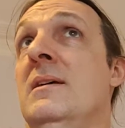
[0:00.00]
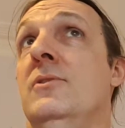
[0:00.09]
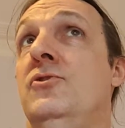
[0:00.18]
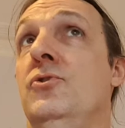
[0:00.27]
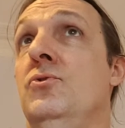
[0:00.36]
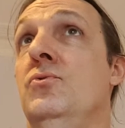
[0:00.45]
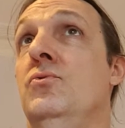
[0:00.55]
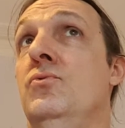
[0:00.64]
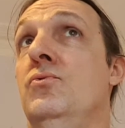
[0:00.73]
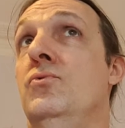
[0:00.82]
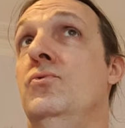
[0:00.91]

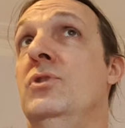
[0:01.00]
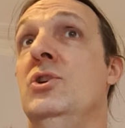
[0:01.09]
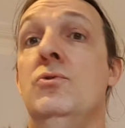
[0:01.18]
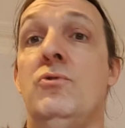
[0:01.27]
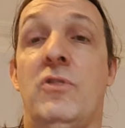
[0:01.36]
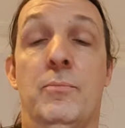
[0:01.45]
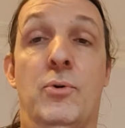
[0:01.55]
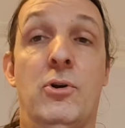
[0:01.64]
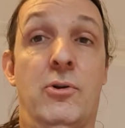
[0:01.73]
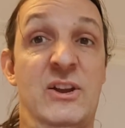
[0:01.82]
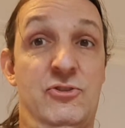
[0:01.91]
to use the
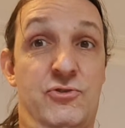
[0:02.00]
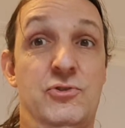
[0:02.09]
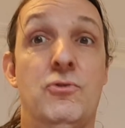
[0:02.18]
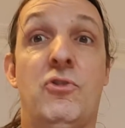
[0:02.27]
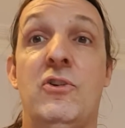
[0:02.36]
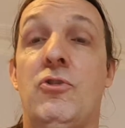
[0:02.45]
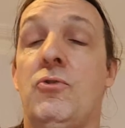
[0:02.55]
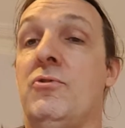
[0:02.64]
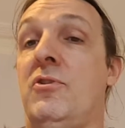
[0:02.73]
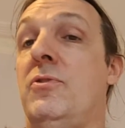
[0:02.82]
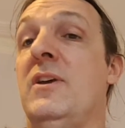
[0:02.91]
book or introduce these
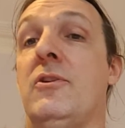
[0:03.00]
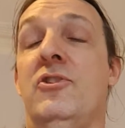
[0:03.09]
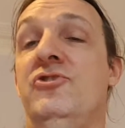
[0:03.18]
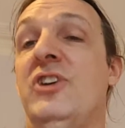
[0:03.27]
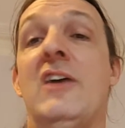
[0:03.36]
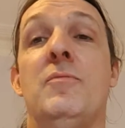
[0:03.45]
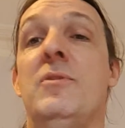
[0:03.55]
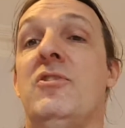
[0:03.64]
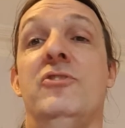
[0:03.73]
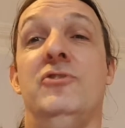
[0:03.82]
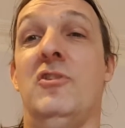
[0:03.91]
sorts of things to jazz
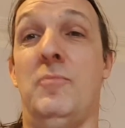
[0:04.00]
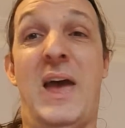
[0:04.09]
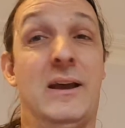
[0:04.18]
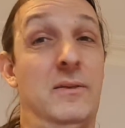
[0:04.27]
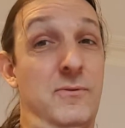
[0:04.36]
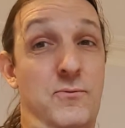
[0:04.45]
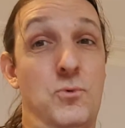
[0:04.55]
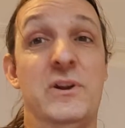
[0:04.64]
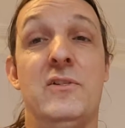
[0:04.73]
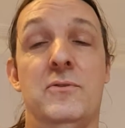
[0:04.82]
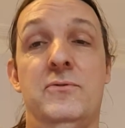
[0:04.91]
musicians back in the
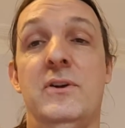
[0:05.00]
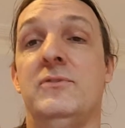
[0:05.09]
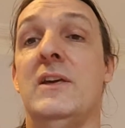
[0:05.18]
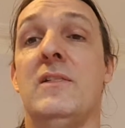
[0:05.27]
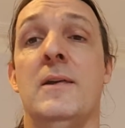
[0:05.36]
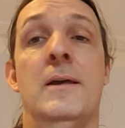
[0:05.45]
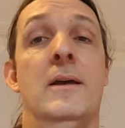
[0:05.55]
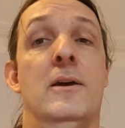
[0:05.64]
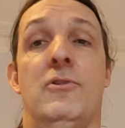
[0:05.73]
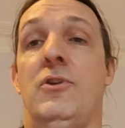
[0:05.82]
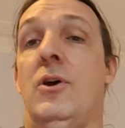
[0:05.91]
40s and 50s.
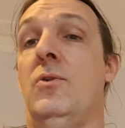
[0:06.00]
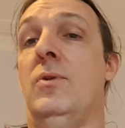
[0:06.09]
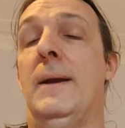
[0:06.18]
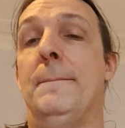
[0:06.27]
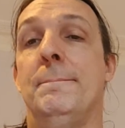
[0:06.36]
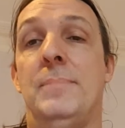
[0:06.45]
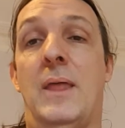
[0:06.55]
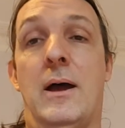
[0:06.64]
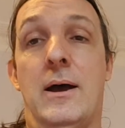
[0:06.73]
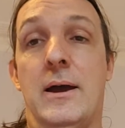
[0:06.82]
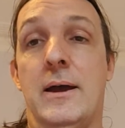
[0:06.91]
So
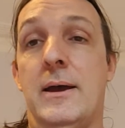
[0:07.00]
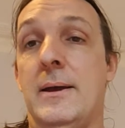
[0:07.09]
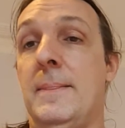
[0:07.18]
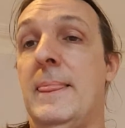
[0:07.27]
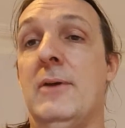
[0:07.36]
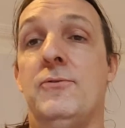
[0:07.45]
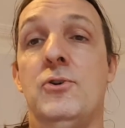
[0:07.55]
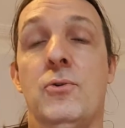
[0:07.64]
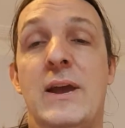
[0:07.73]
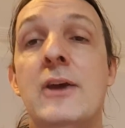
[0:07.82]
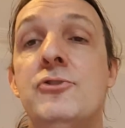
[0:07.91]
if
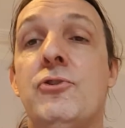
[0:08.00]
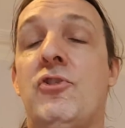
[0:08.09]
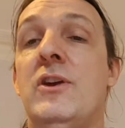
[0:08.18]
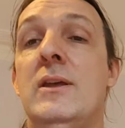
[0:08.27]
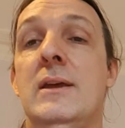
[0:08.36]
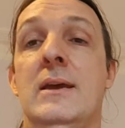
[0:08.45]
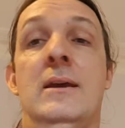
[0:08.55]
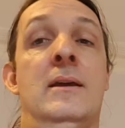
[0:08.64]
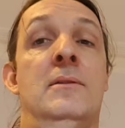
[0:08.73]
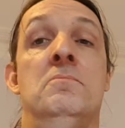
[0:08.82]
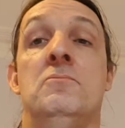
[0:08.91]
you're interested
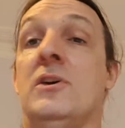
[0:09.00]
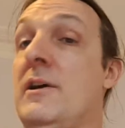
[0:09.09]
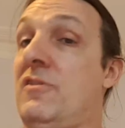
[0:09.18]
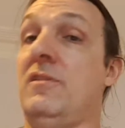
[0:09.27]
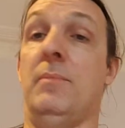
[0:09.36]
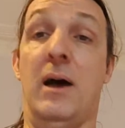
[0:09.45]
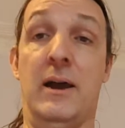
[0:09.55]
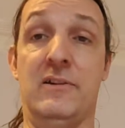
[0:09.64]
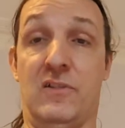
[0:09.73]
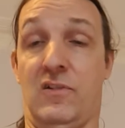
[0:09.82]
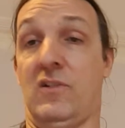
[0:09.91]
in
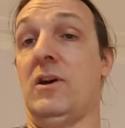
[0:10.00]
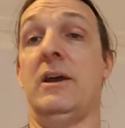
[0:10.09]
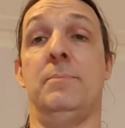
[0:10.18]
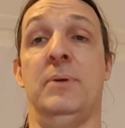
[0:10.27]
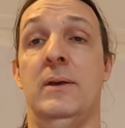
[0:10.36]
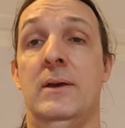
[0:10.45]
customized Skype